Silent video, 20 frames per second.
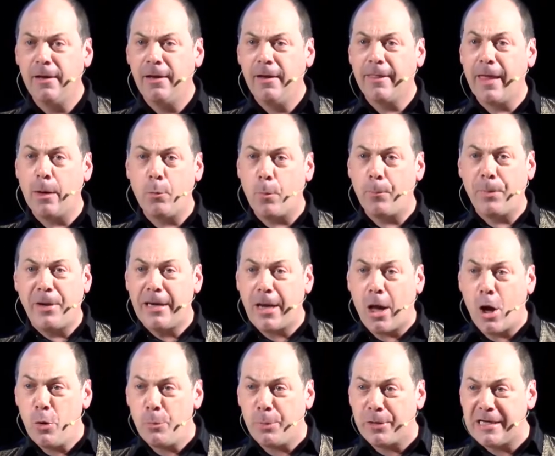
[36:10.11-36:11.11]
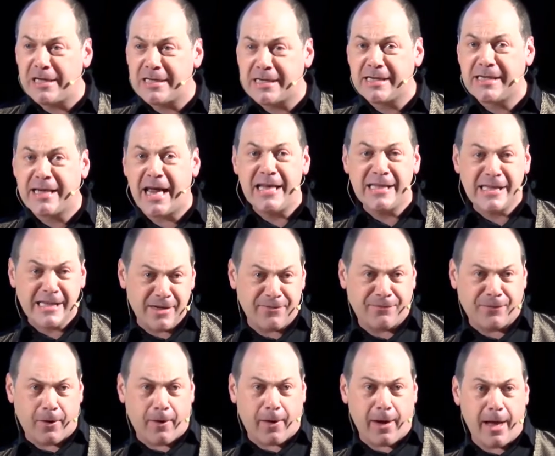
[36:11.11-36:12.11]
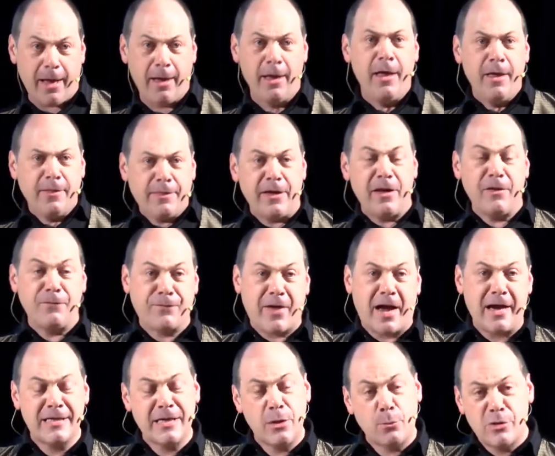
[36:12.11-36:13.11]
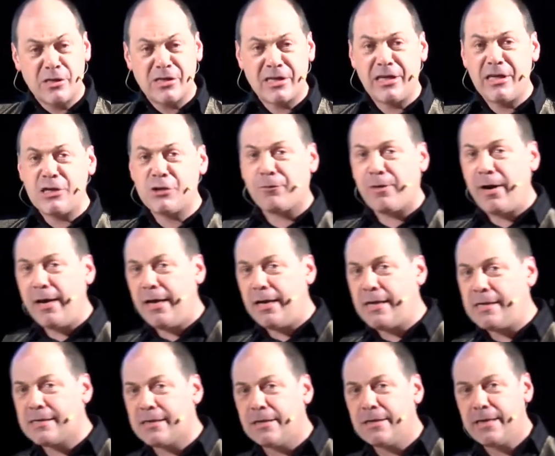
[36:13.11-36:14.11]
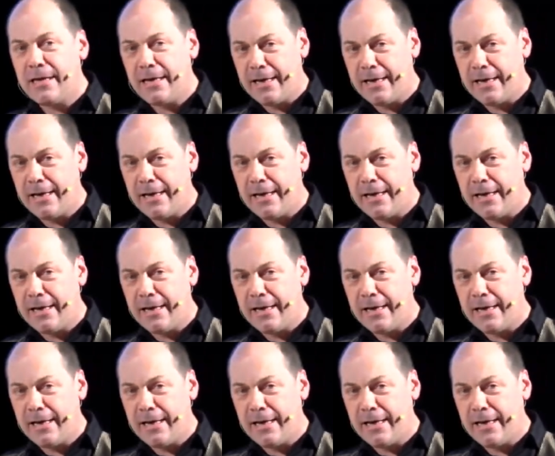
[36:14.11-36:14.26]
there would be nobody to testify that, in fact, it was the Israelis that did